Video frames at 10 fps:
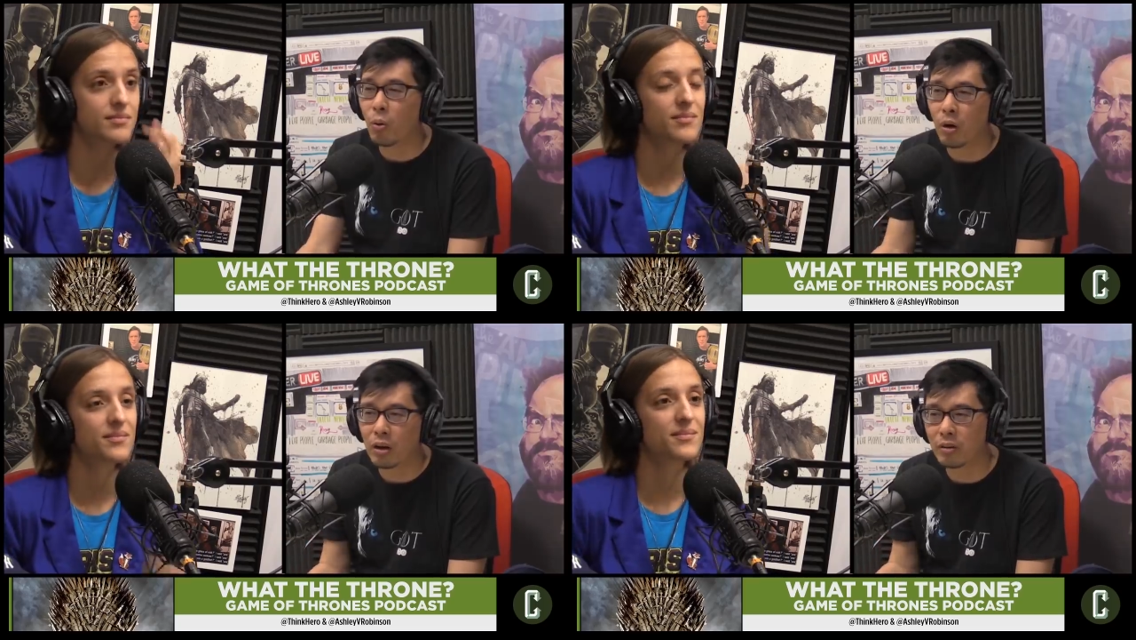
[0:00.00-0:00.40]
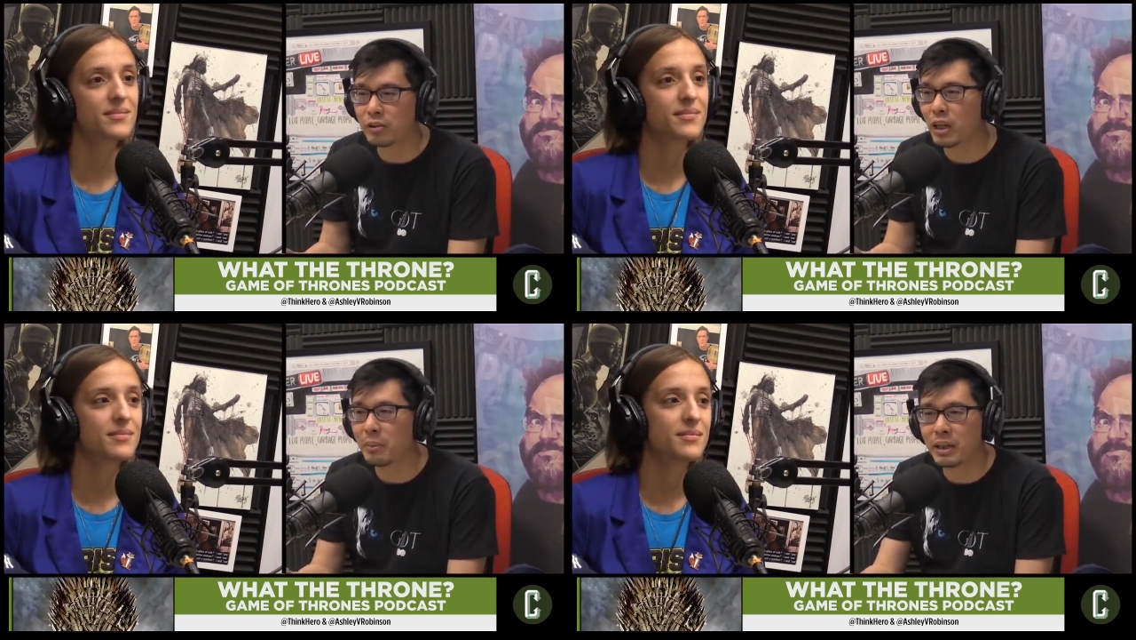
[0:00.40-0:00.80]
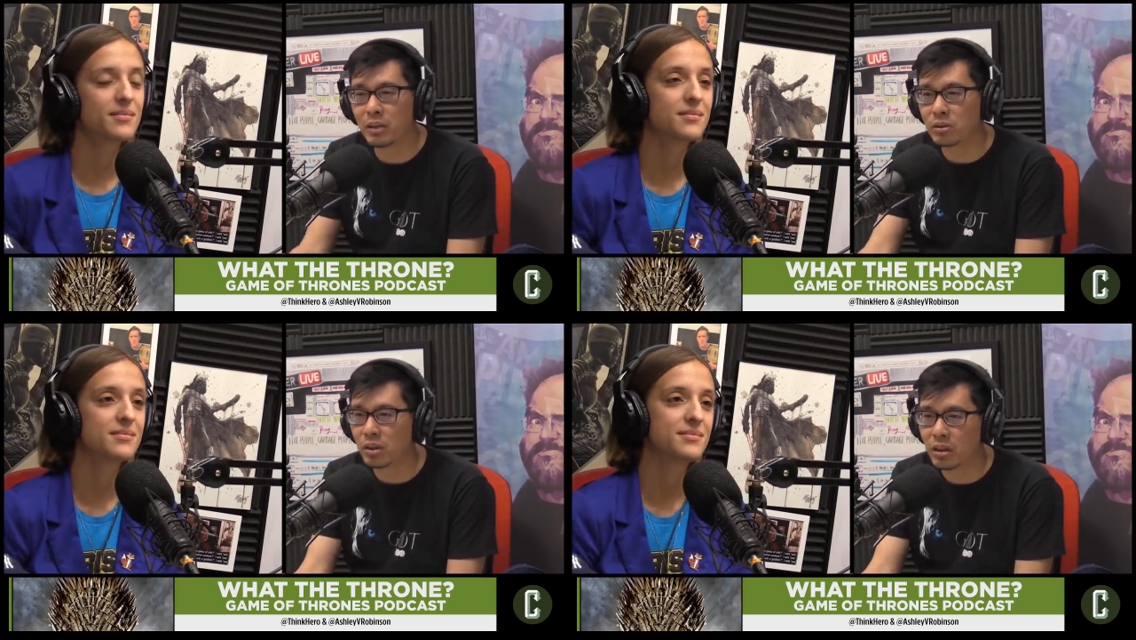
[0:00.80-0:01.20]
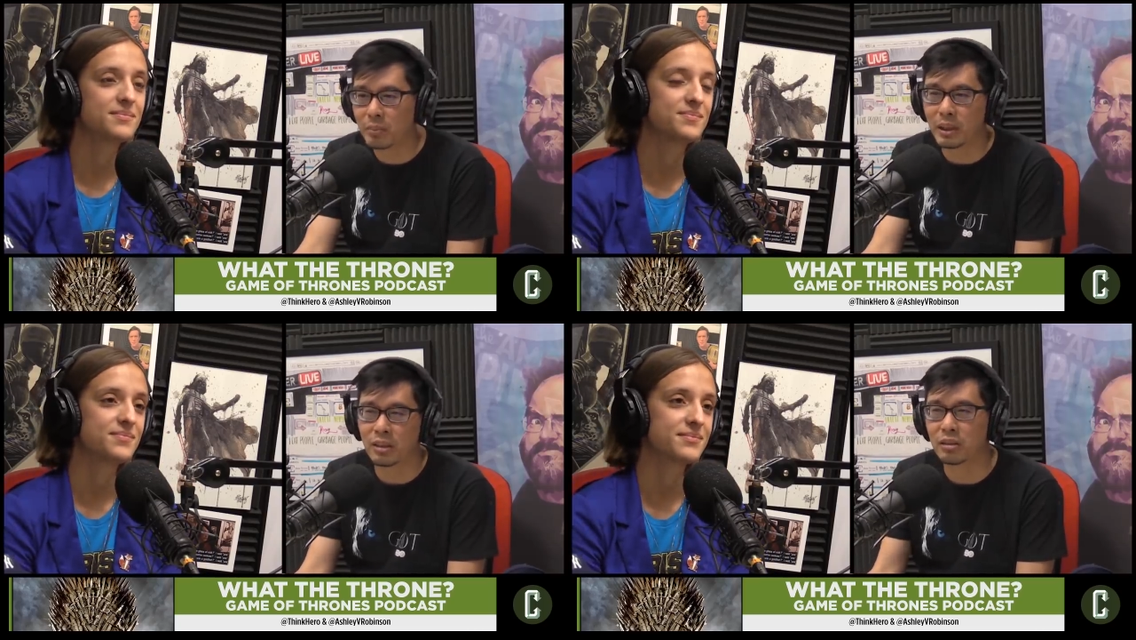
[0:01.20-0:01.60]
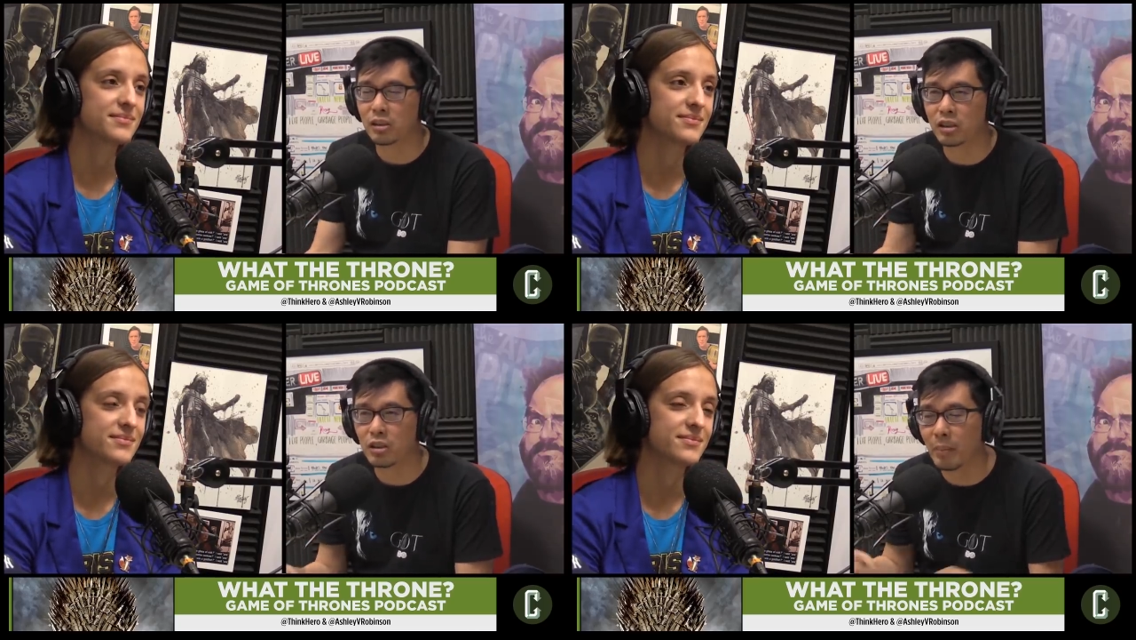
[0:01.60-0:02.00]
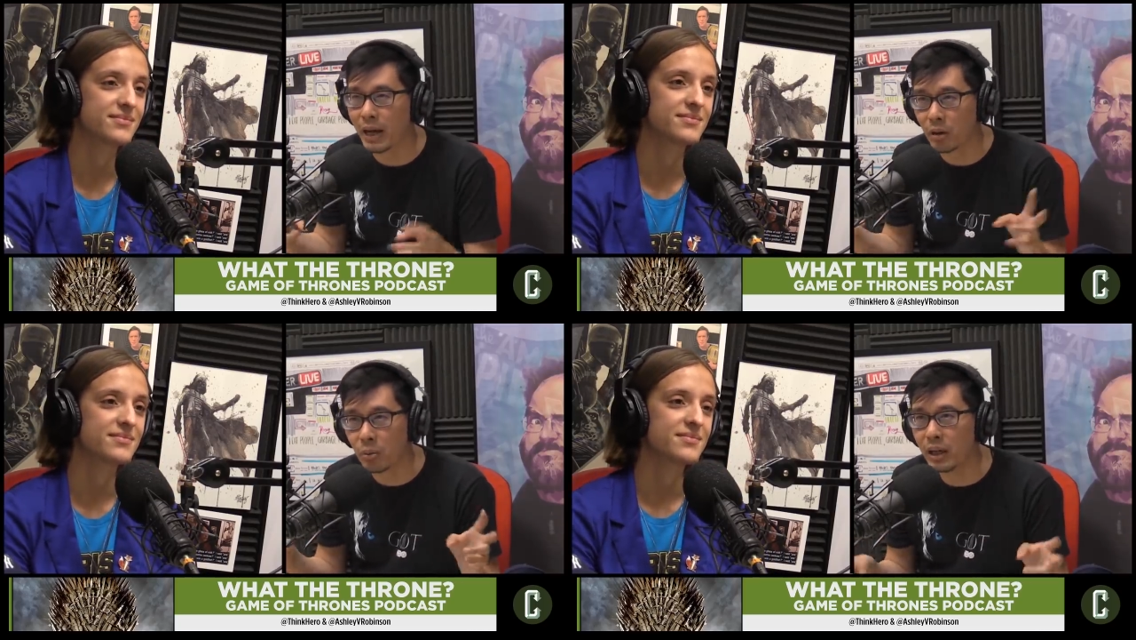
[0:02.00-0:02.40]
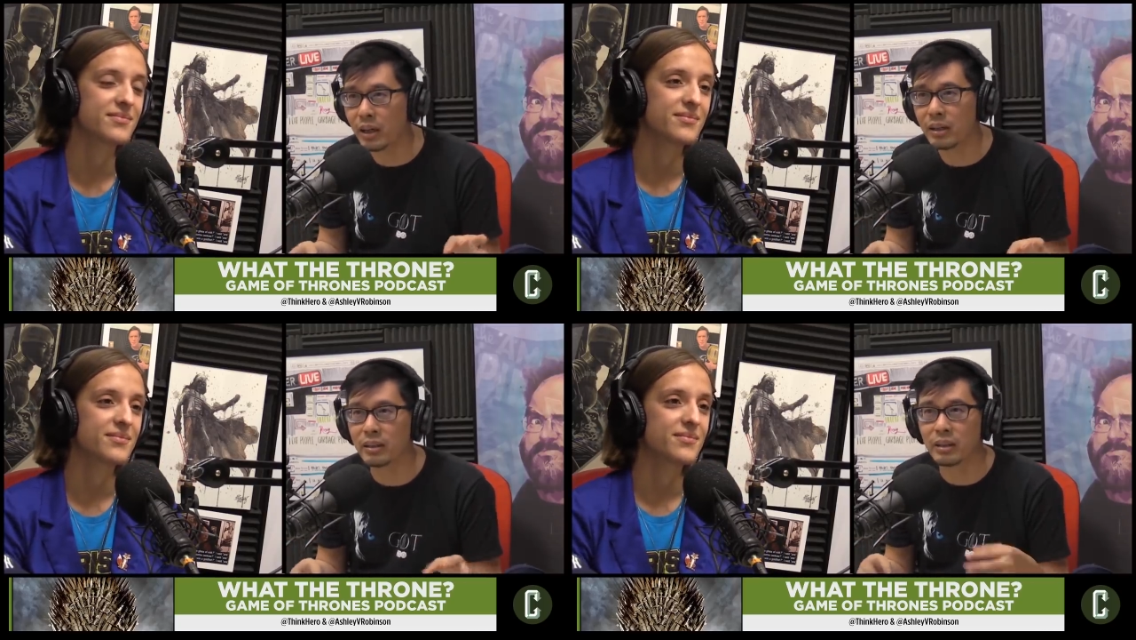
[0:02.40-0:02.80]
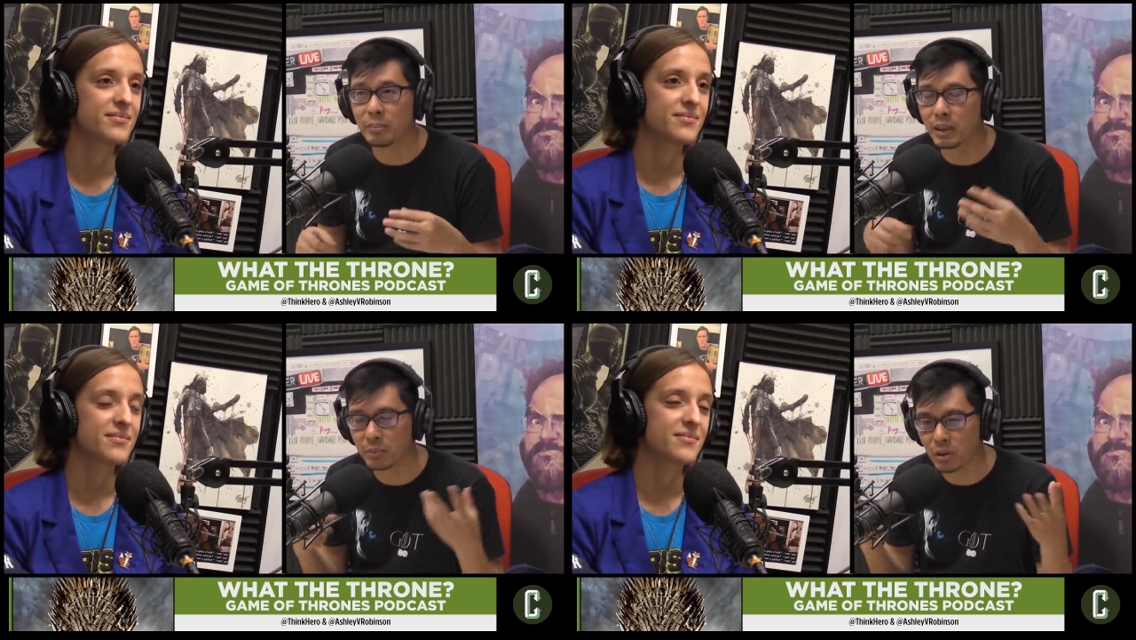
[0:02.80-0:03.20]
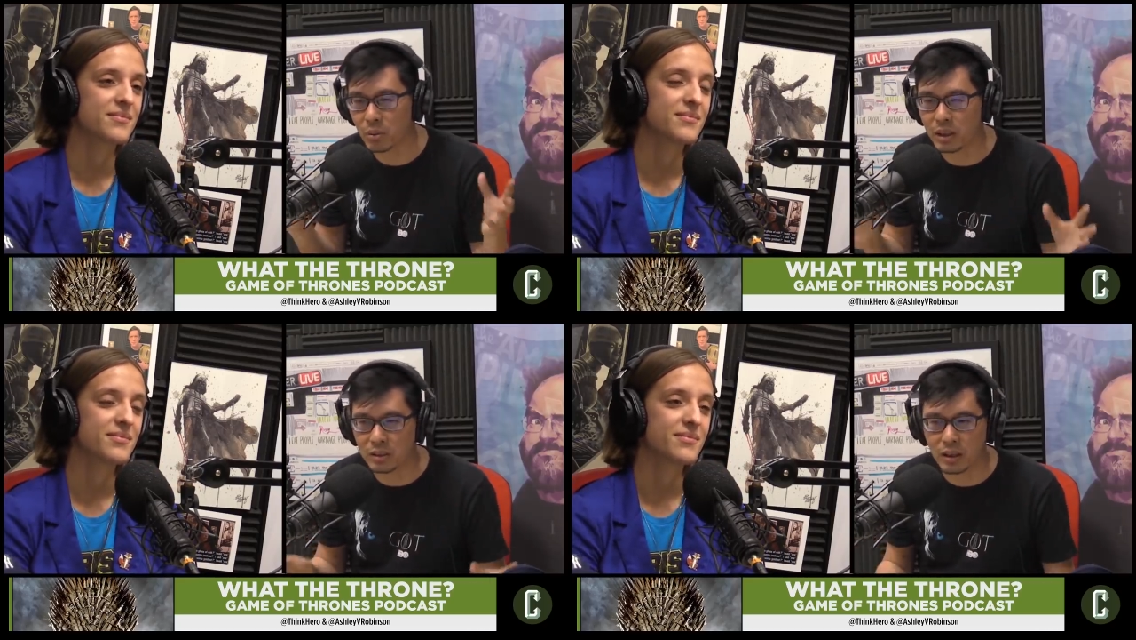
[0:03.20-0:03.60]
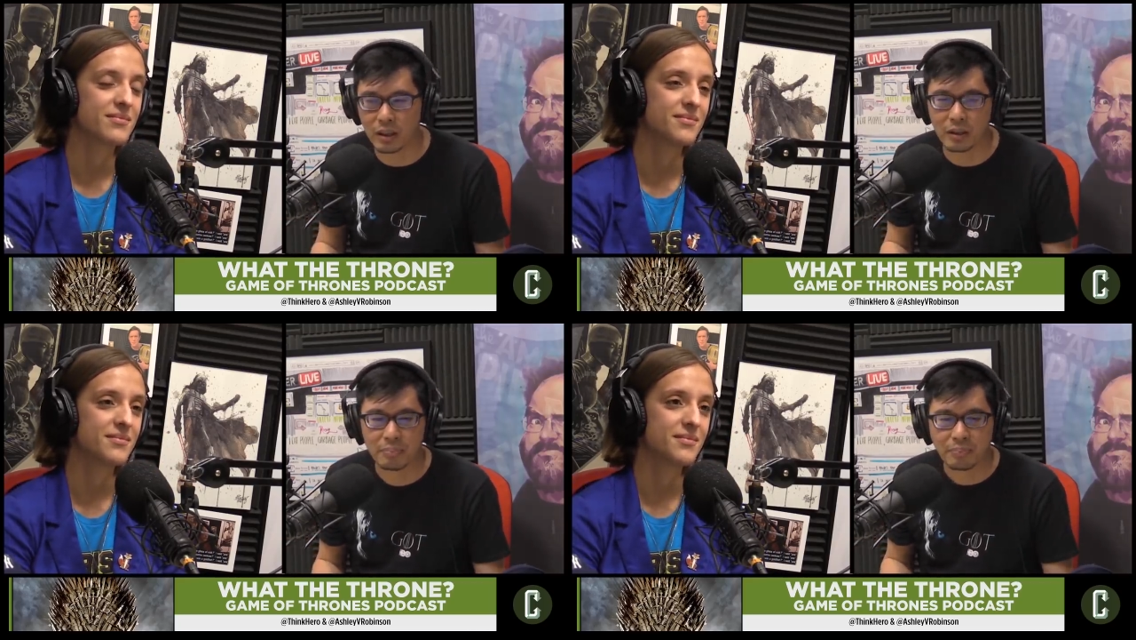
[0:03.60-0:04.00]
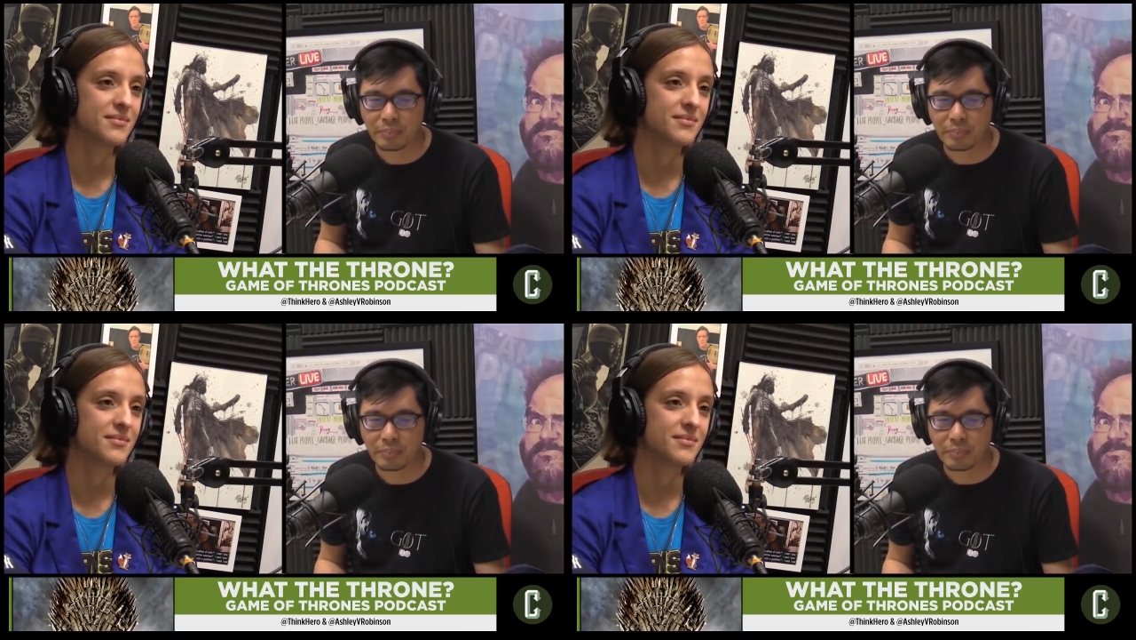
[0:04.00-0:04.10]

Speaker 1: or if Jaime kills her because she's the Mad Queen and he becomes the Queenslayer,